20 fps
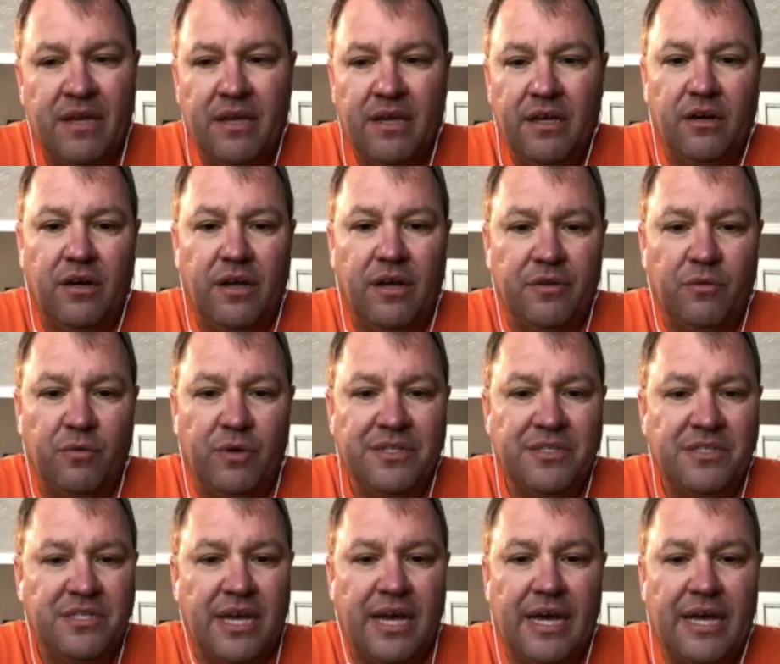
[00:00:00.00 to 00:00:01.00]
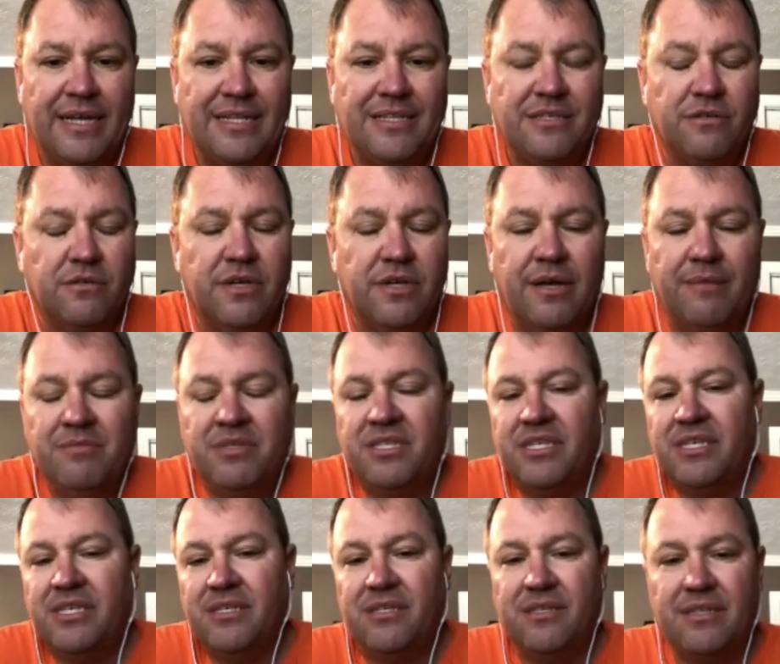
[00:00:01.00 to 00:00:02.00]
on the one side. So come
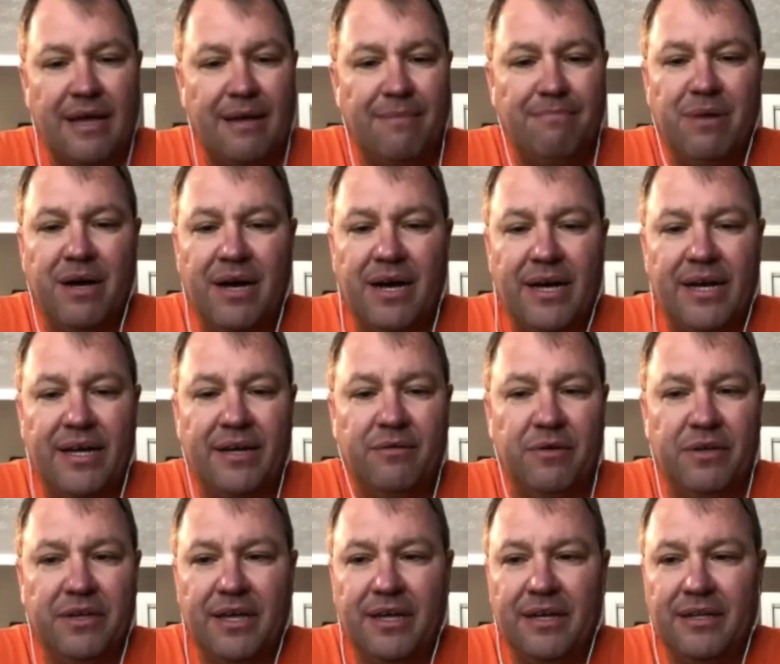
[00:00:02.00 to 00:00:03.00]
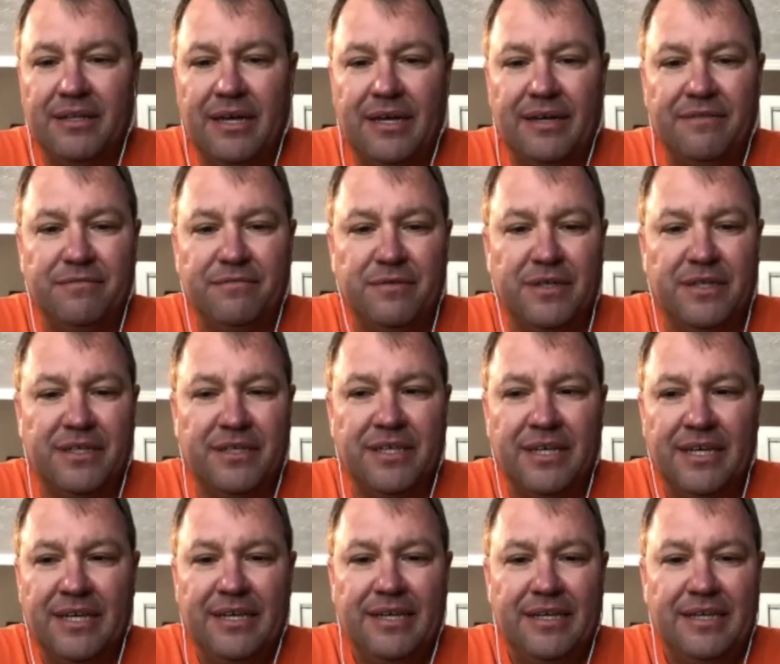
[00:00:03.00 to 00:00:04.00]
see us, stop by. We got a lot of uh,
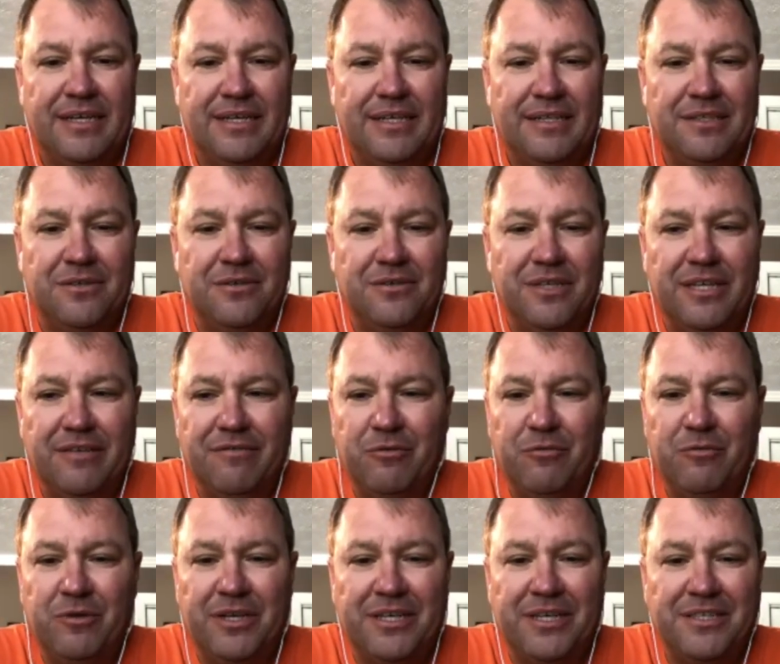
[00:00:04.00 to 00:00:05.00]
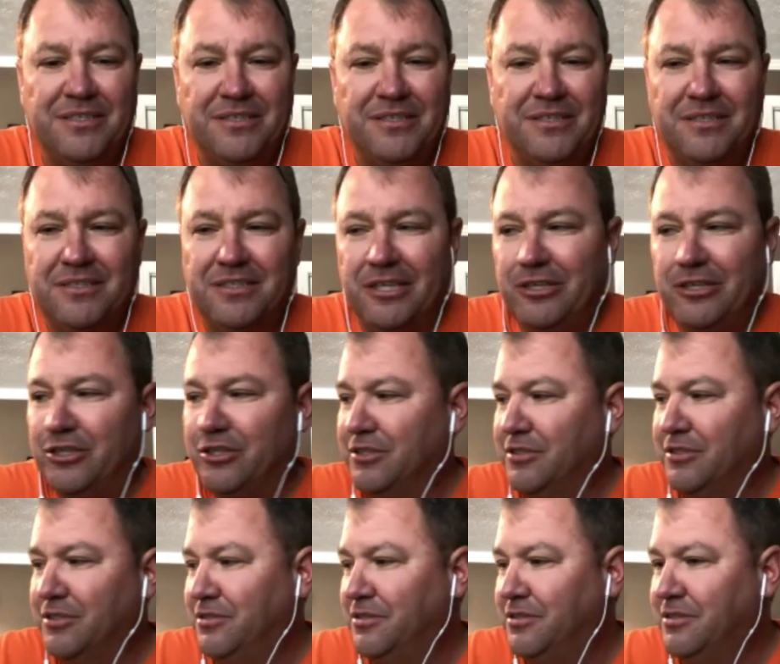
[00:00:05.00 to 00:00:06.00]
uh, little giveaways and
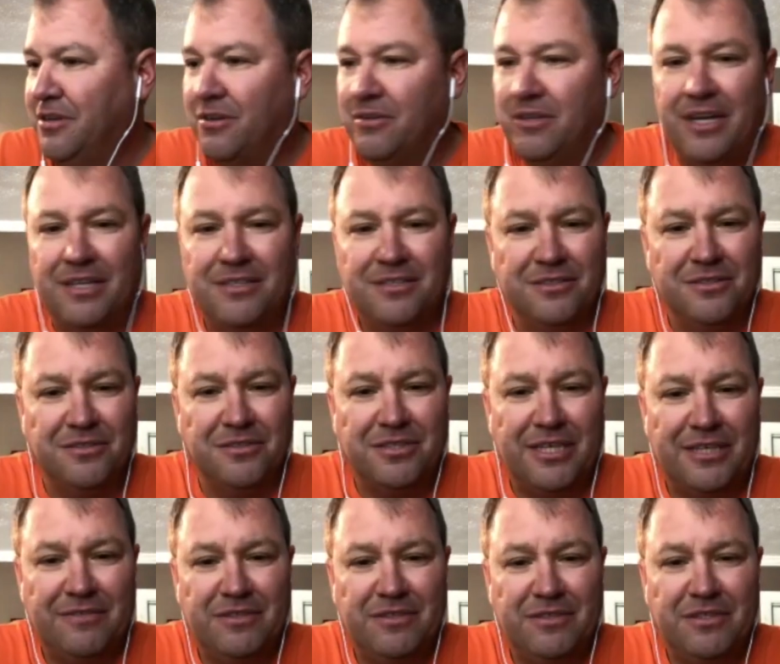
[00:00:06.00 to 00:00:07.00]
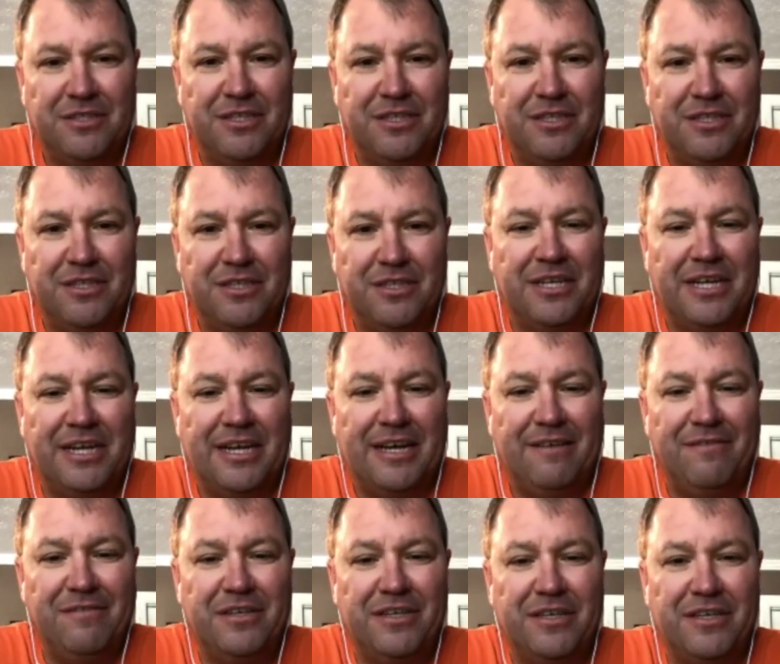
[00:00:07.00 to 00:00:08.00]
stickers and all kinds of little safety stuff that we're going to have
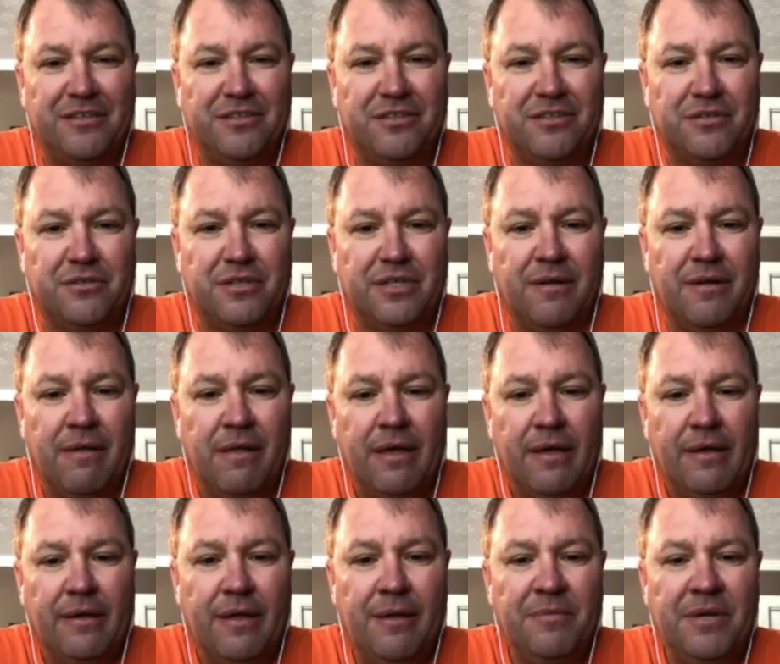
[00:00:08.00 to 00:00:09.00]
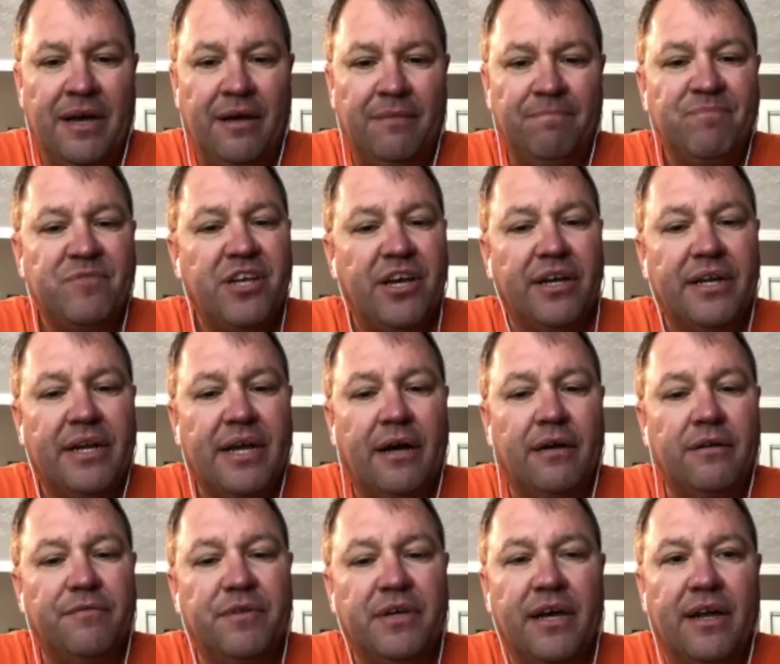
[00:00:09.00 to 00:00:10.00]
there. So uh, come down, check it out.
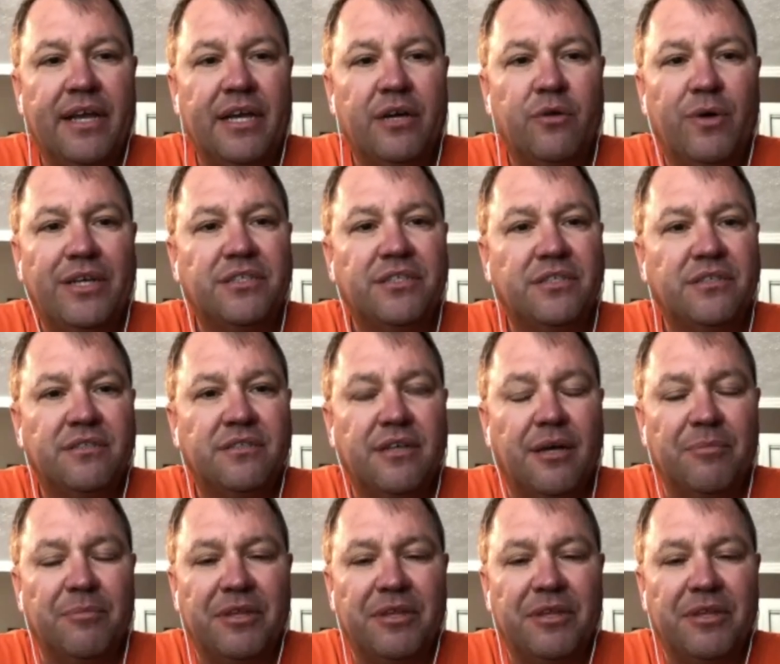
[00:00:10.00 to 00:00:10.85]
If you got any questions, I'll be